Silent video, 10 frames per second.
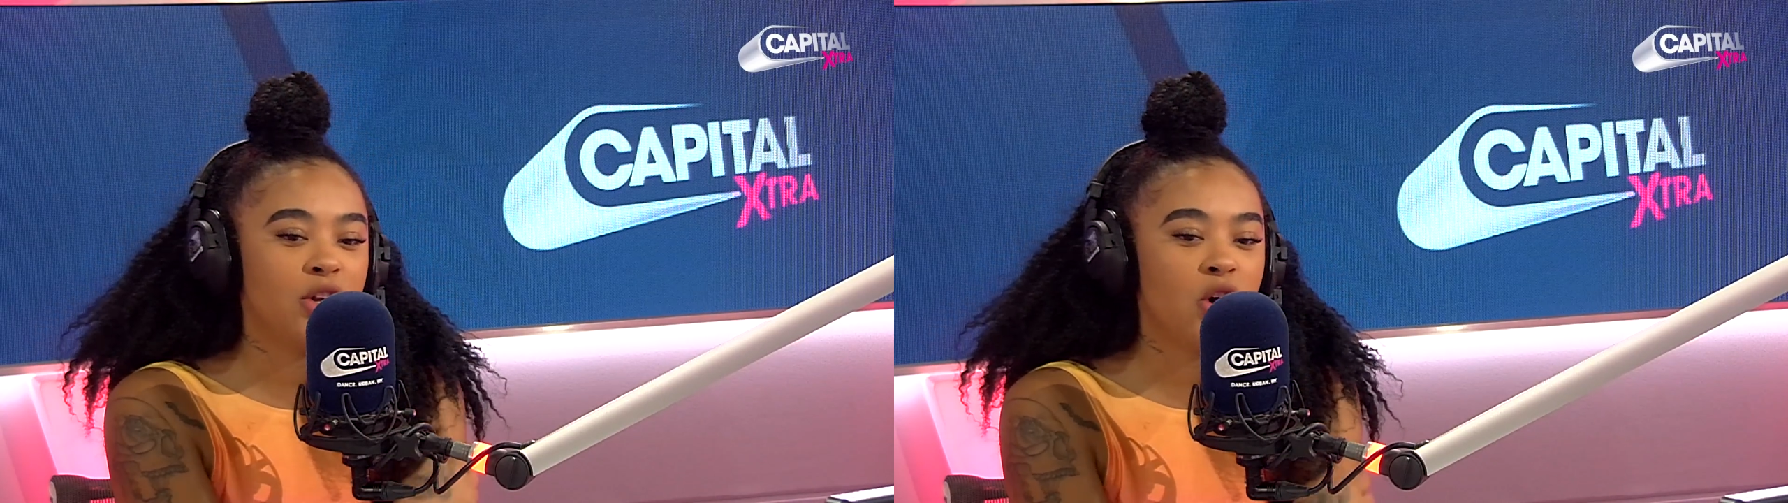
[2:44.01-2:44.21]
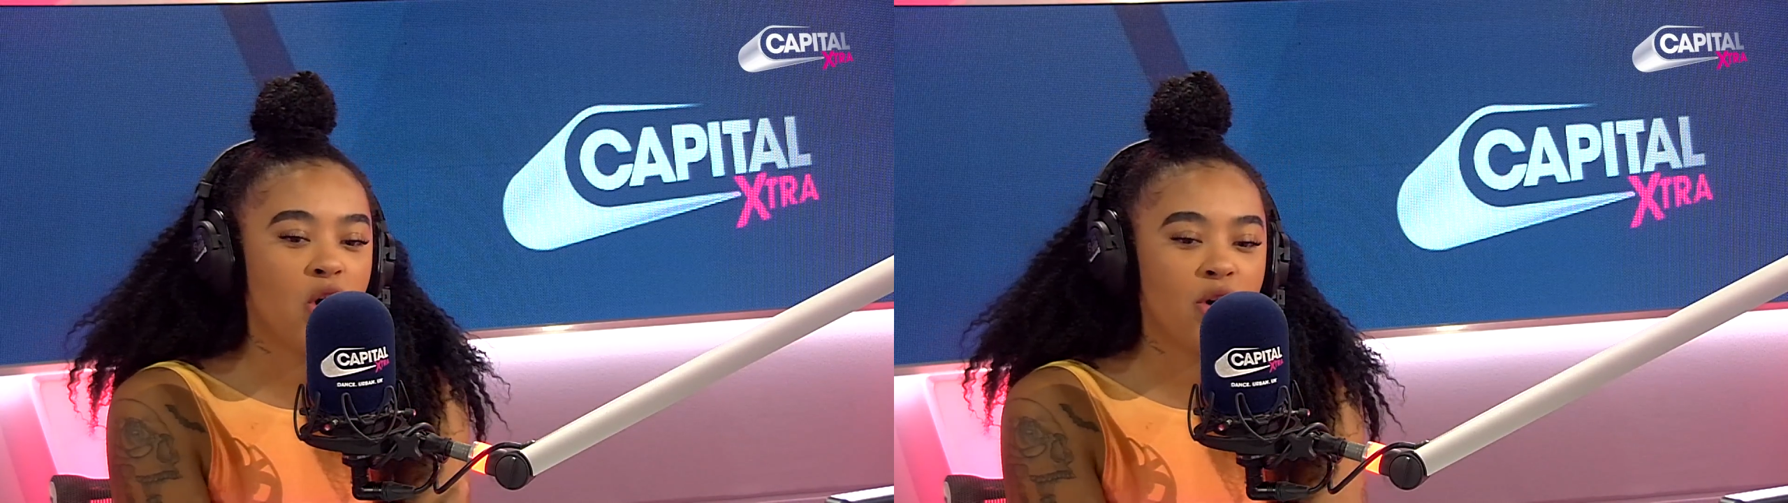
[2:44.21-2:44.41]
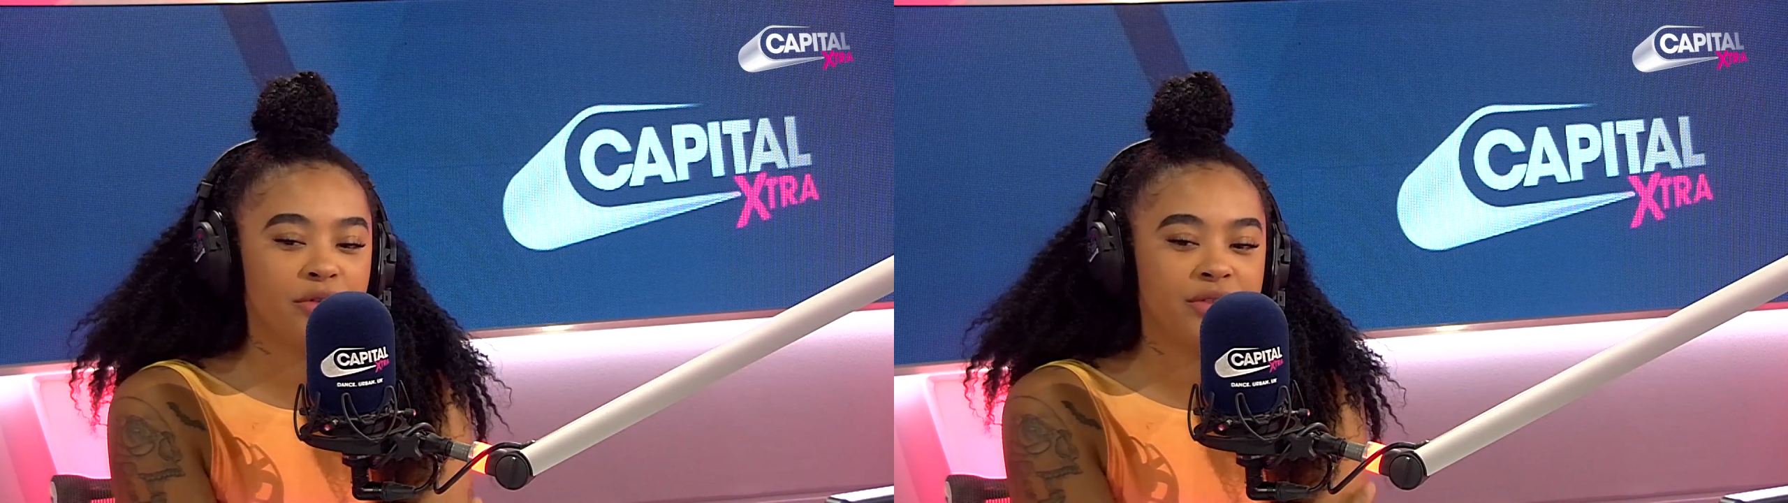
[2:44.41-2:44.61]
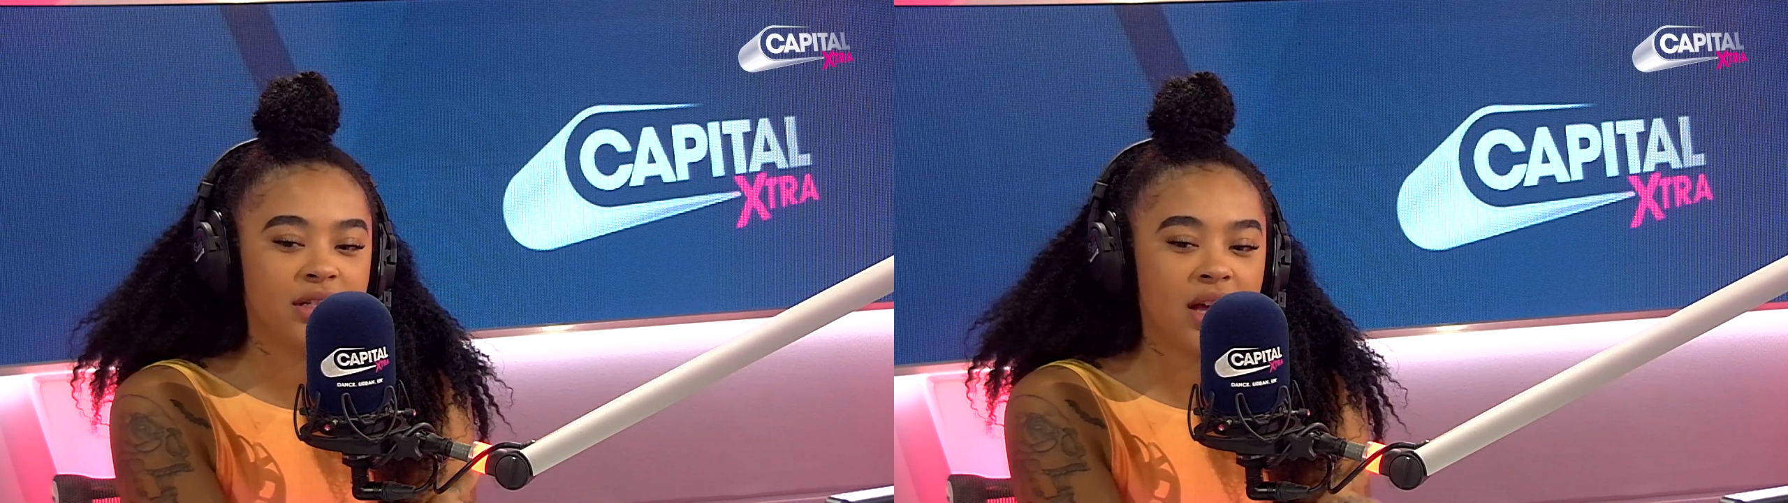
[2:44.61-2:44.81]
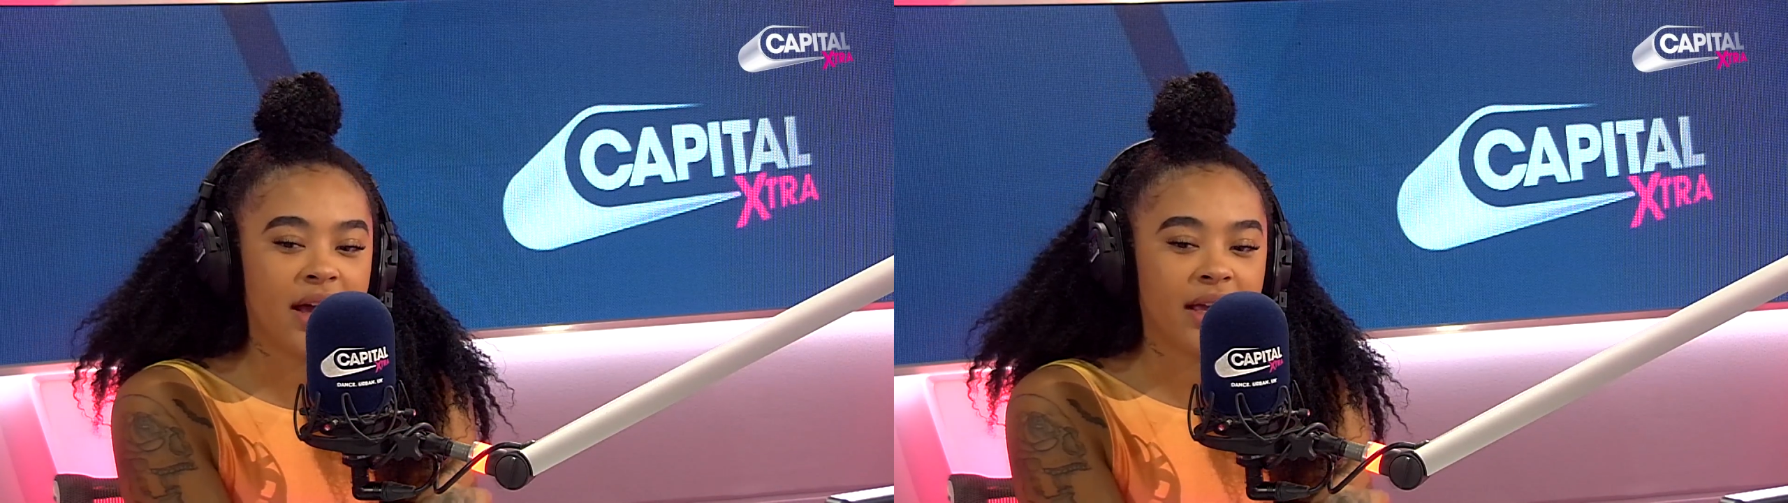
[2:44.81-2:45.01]
lot of
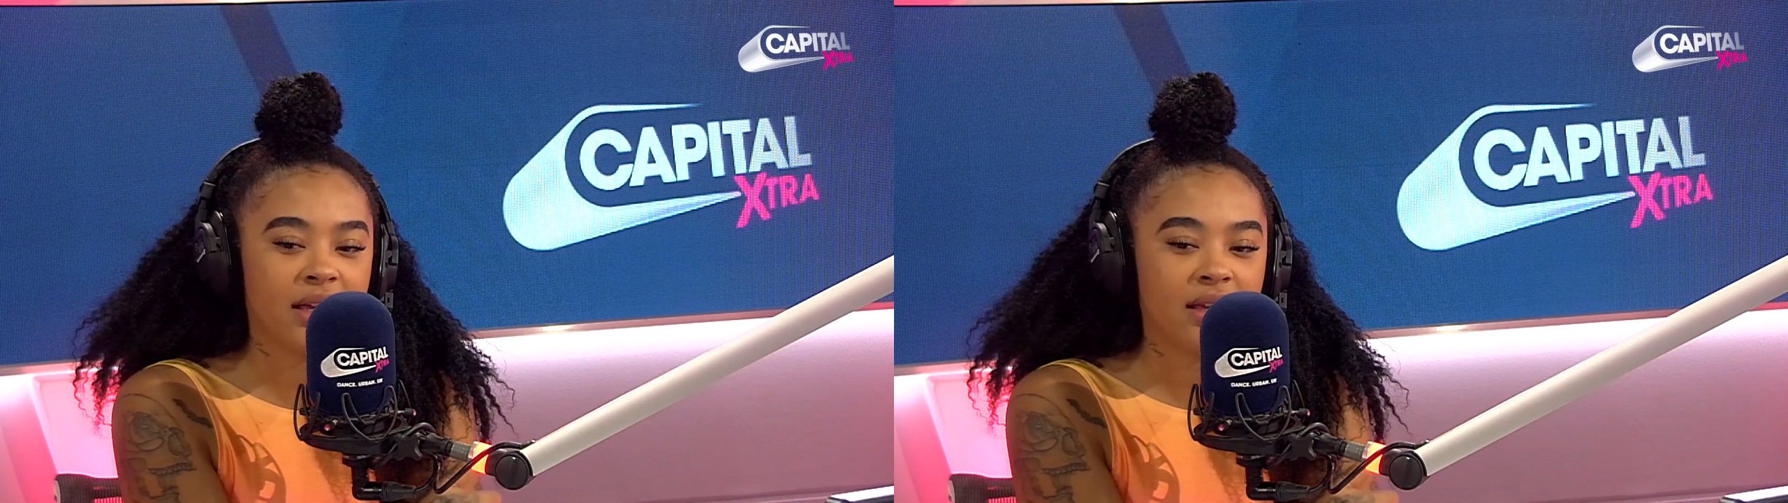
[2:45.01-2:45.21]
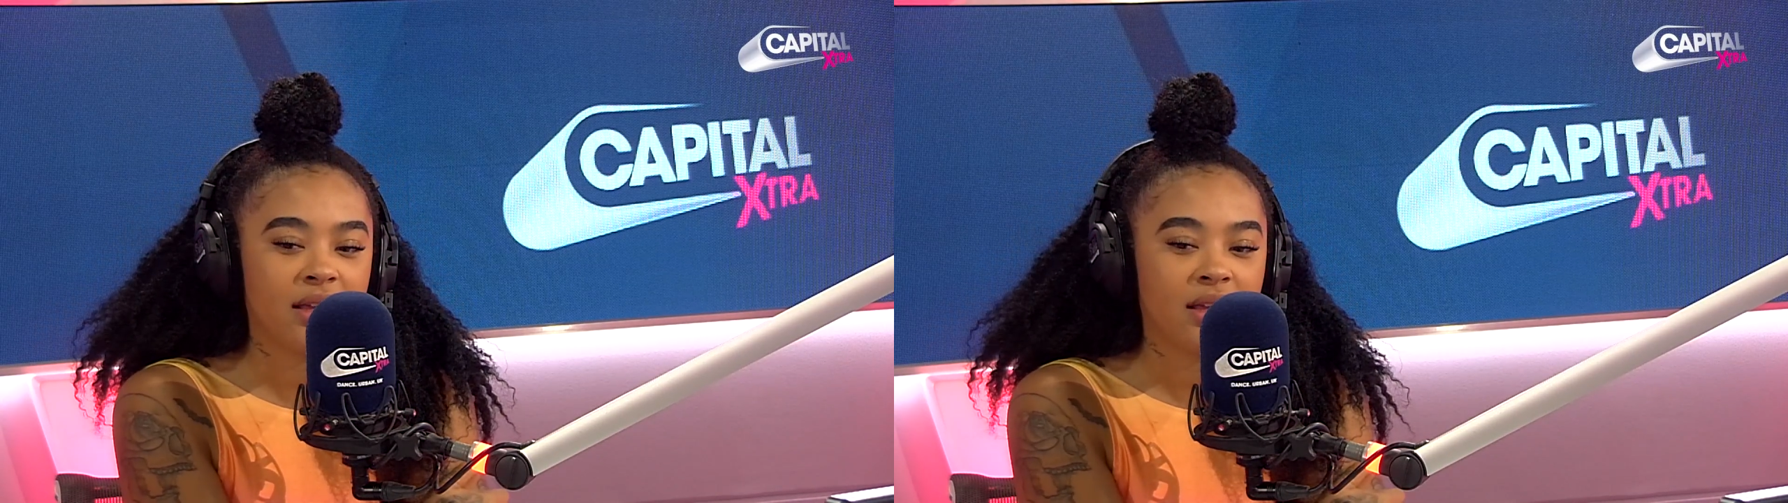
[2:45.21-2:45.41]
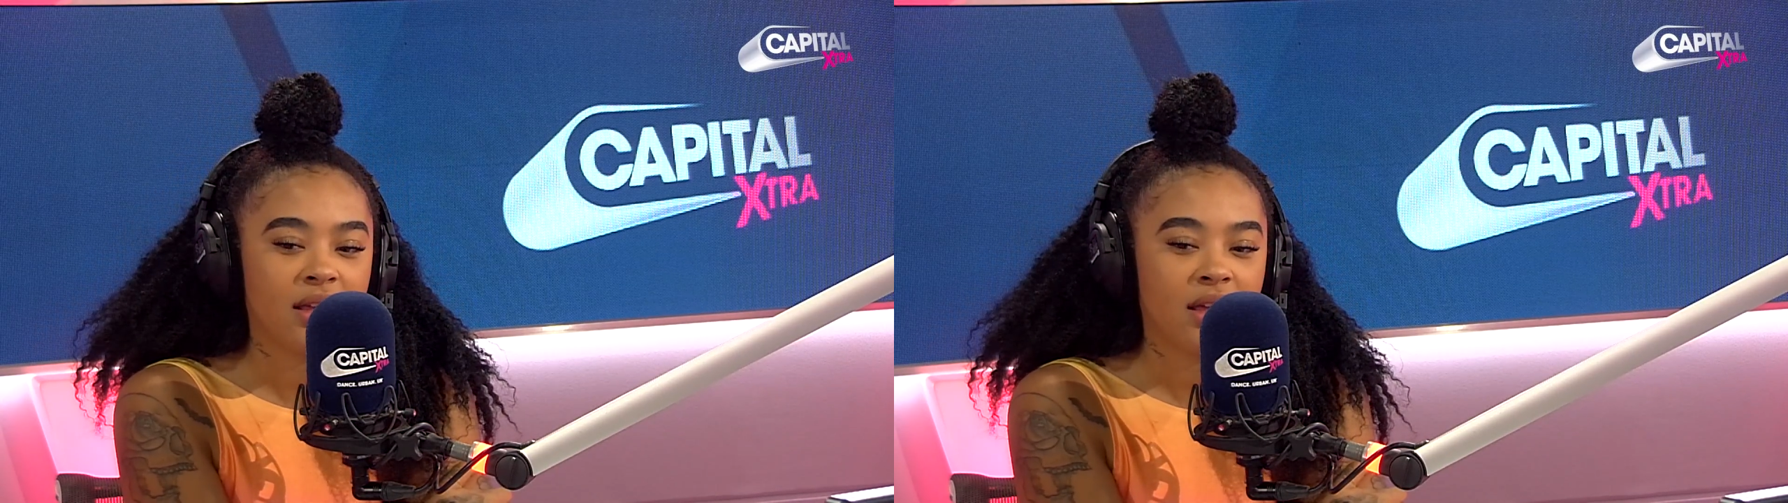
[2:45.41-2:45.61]
like